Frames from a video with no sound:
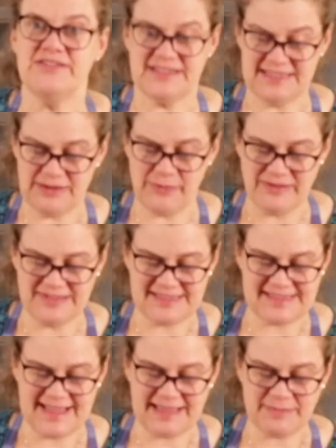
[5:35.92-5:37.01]
cake tin.
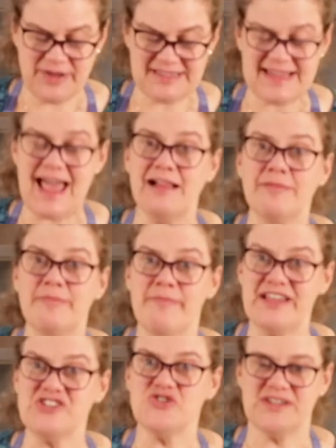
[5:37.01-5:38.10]
This
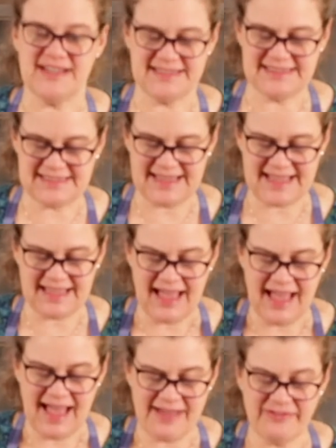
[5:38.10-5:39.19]
is a loaf
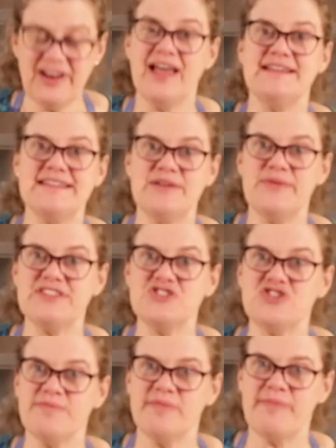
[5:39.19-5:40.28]
tin which has
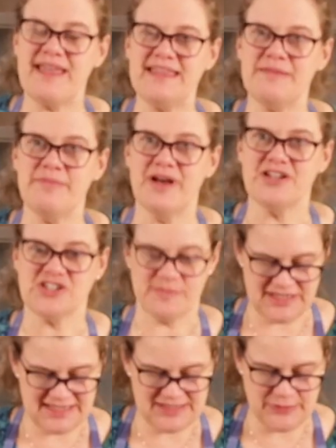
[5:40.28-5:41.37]
been well buttered,
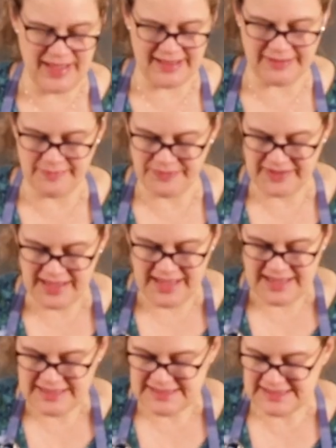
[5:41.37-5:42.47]
and then to
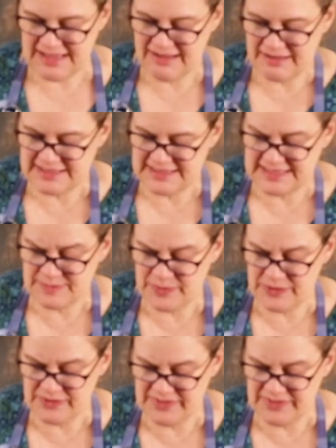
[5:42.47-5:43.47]
help make sure that it